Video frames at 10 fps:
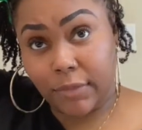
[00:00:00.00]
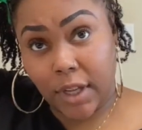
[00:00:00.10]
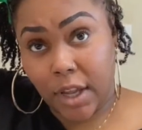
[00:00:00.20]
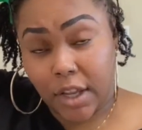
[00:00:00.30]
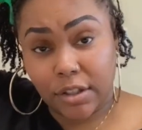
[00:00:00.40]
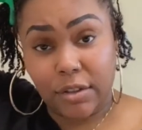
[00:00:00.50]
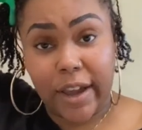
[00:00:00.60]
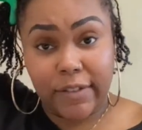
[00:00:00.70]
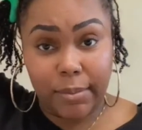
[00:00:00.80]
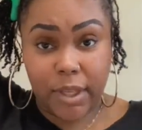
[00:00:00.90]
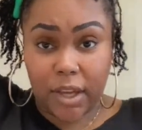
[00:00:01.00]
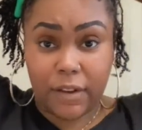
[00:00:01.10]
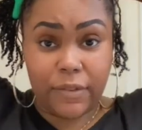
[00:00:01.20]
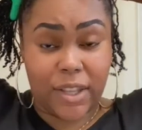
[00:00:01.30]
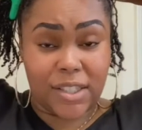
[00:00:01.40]
So you have to be careful.
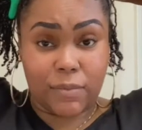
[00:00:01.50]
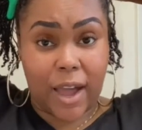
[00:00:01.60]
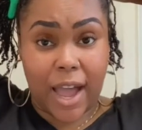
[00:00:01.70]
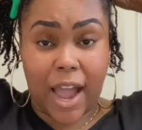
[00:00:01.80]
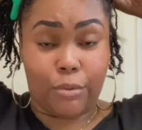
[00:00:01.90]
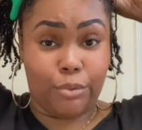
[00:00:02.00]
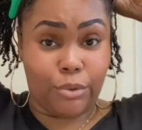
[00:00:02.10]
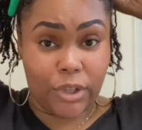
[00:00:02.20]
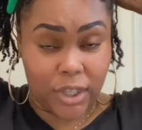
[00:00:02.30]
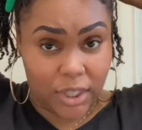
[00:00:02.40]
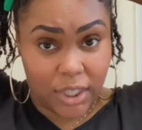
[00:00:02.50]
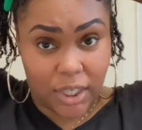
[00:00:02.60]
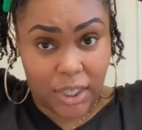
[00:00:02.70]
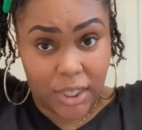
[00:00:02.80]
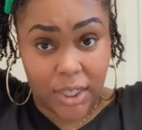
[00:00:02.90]
That's why I really
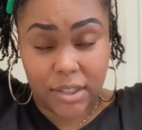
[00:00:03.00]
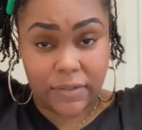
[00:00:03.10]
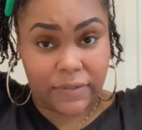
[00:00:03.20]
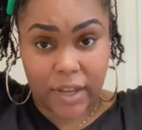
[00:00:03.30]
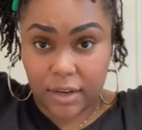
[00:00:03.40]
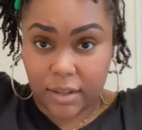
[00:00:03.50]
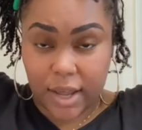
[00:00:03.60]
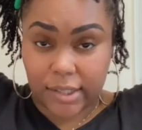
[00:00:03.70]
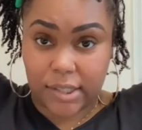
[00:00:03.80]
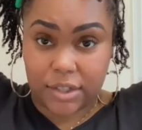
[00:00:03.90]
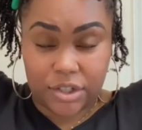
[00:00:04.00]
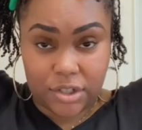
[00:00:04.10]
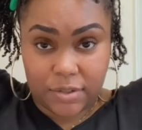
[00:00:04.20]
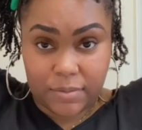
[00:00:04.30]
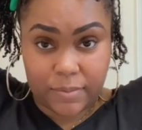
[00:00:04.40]
need to find a
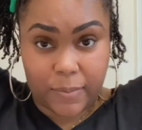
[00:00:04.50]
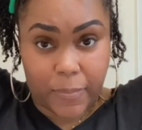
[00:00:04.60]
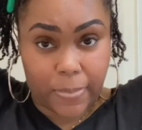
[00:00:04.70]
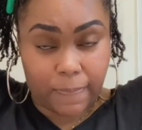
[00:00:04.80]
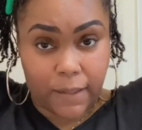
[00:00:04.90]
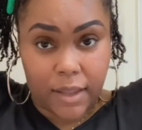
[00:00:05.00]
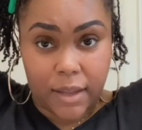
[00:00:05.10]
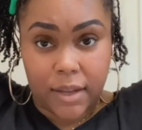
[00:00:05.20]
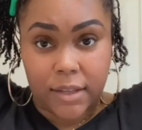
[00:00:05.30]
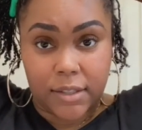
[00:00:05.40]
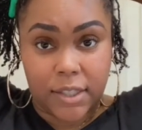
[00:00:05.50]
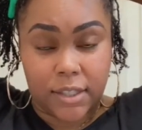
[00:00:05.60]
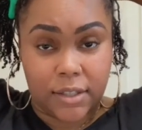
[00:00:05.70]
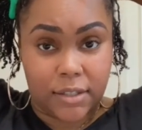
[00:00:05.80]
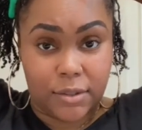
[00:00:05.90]
loctician
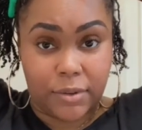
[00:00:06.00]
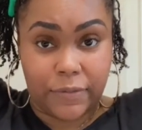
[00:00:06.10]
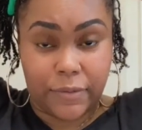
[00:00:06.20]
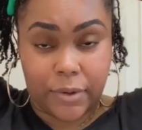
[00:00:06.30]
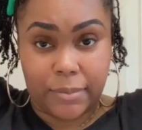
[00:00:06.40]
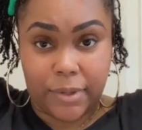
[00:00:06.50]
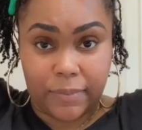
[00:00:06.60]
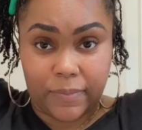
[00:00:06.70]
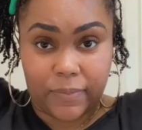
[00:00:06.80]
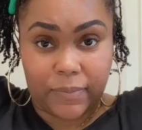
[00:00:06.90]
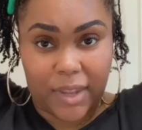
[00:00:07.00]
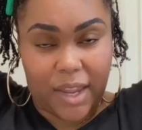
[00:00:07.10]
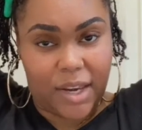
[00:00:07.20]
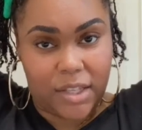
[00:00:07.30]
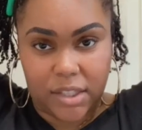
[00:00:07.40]
to do it for me. And
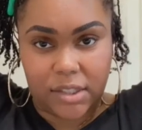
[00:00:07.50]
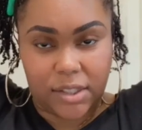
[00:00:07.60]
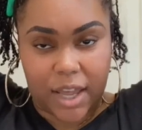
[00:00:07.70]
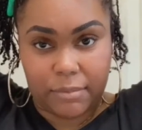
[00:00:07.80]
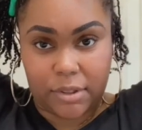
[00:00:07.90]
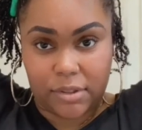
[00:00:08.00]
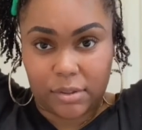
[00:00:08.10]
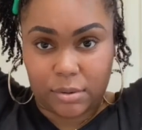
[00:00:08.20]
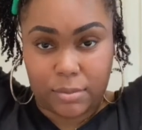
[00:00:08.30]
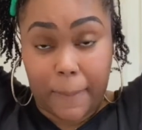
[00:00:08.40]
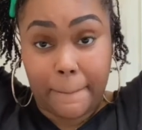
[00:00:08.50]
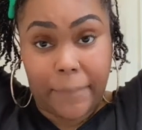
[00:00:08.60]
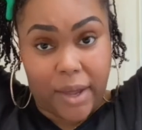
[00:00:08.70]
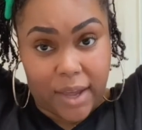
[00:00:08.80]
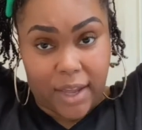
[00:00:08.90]
it is time consuming,
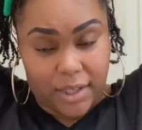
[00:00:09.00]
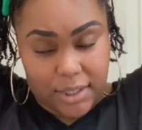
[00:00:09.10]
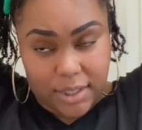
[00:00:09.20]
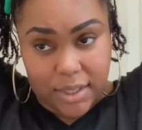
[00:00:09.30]
but